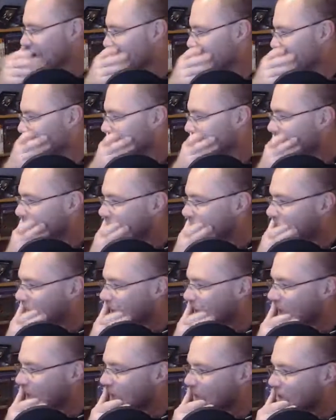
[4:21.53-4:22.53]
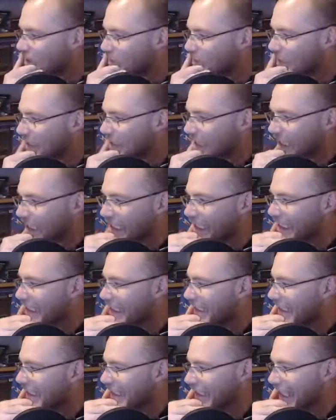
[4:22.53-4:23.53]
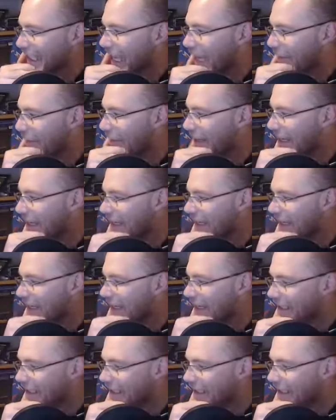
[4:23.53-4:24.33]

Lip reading: and everything else. But yeah, man,